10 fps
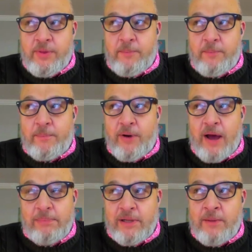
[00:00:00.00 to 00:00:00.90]
the
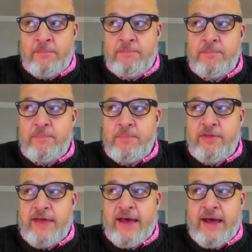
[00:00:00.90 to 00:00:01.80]
problem
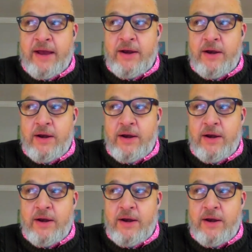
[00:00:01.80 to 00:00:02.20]
that